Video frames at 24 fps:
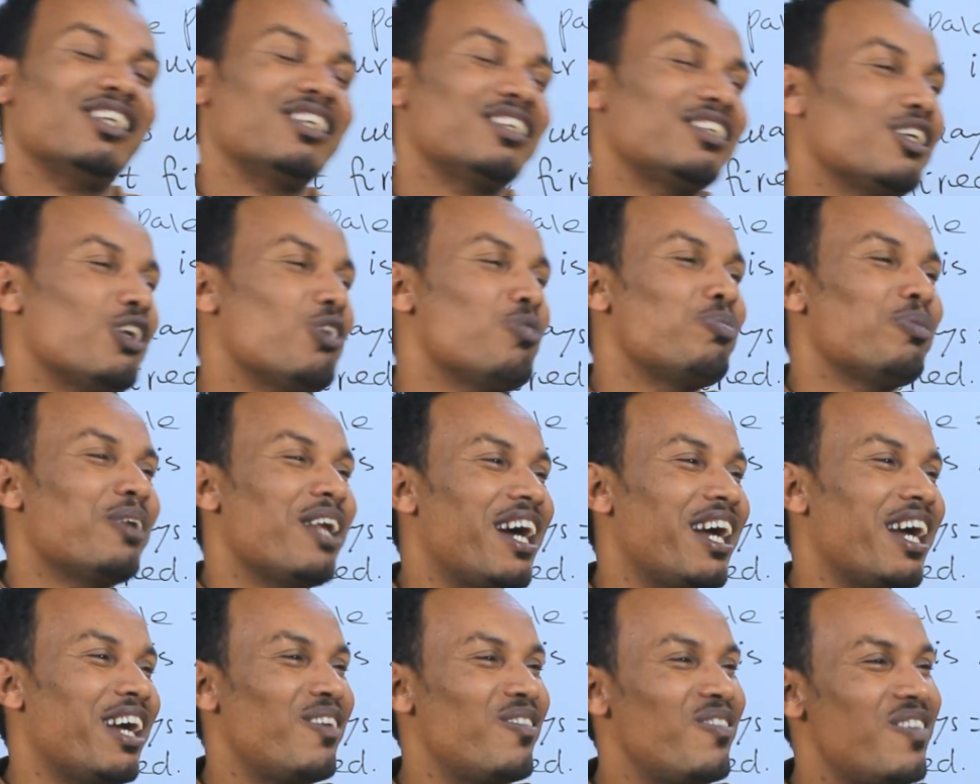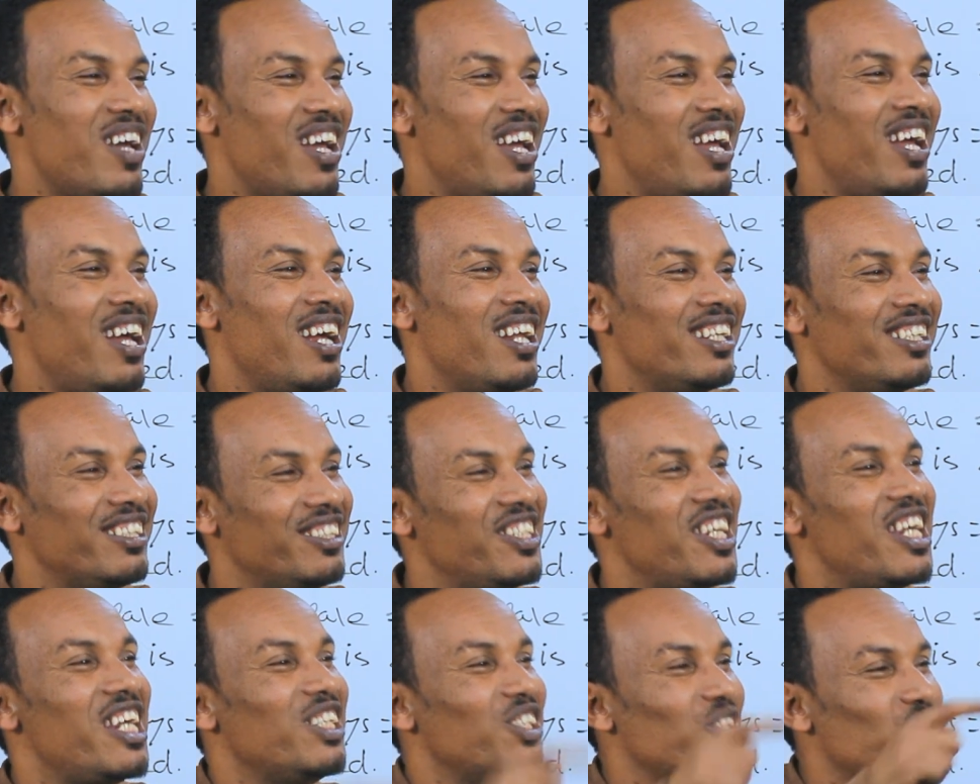stop lying, man.
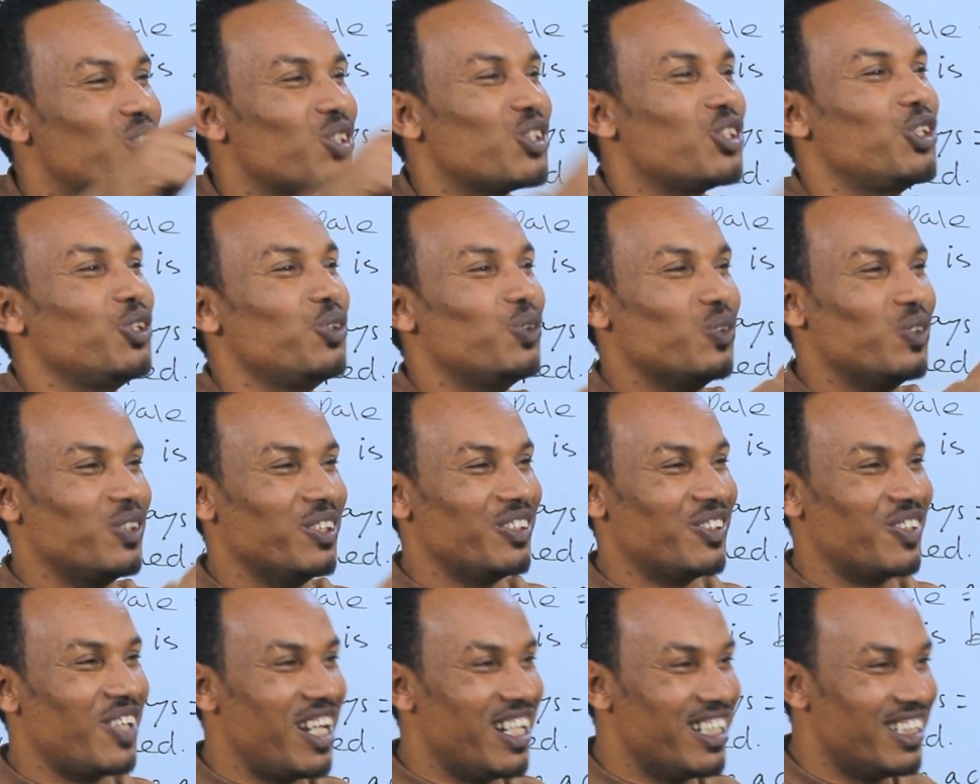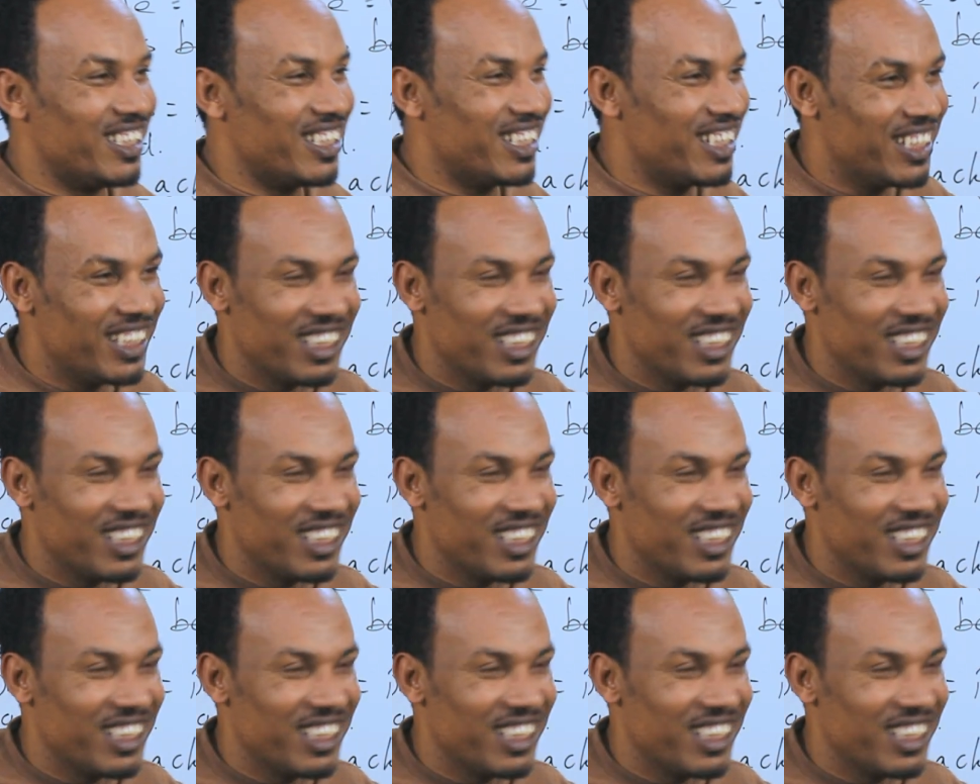Change your tune, right?